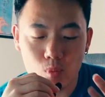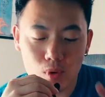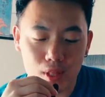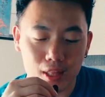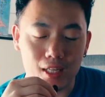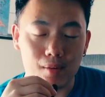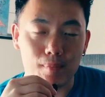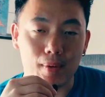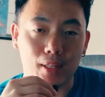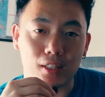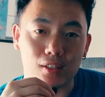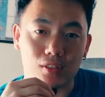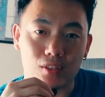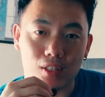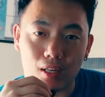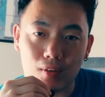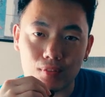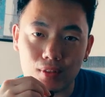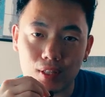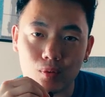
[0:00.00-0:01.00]
one thing about the
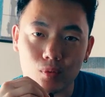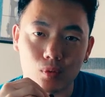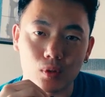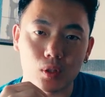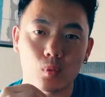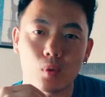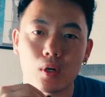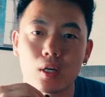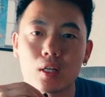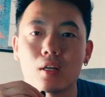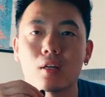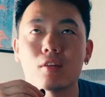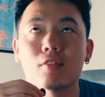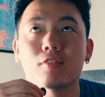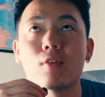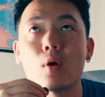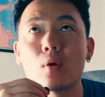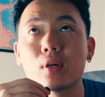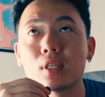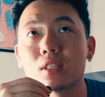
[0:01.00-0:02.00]
setup that I really want to
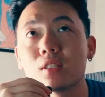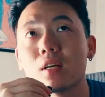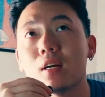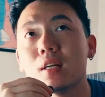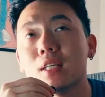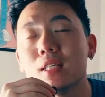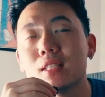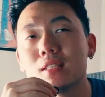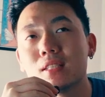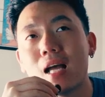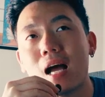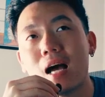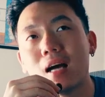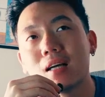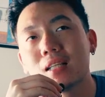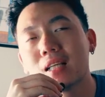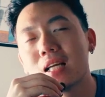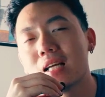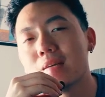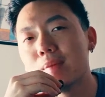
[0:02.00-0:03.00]
focus on is how
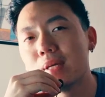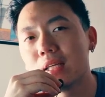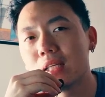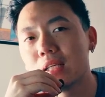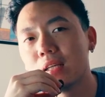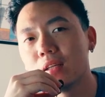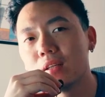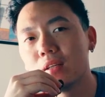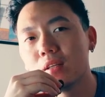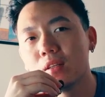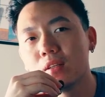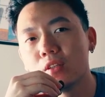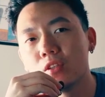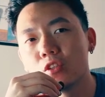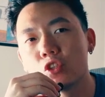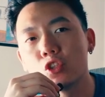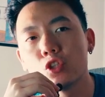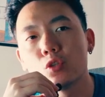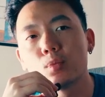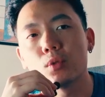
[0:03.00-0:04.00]
can I make it
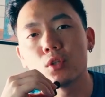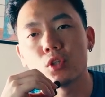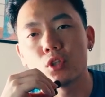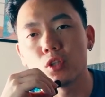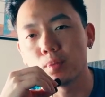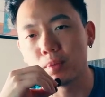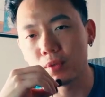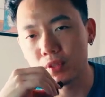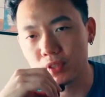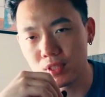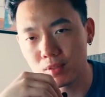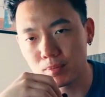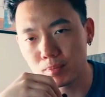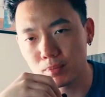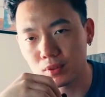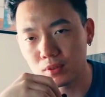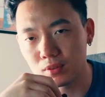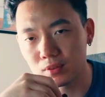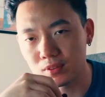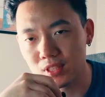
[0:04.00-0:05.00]
super duper
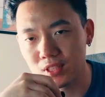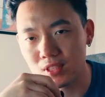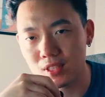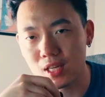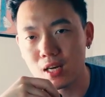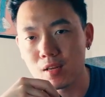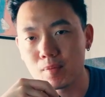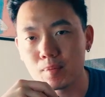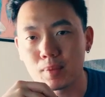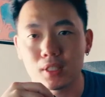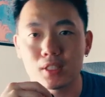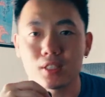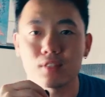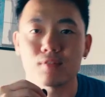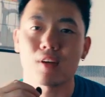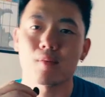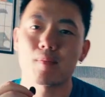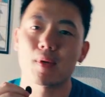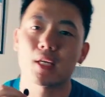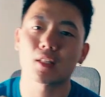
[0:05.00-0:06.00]
simple to set up, because if
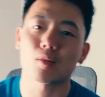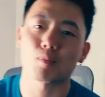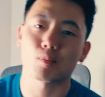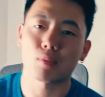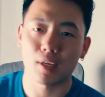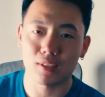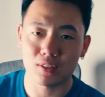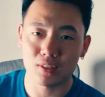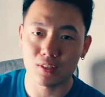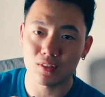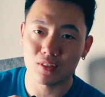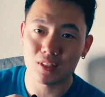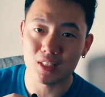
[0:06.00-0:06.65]
I make the process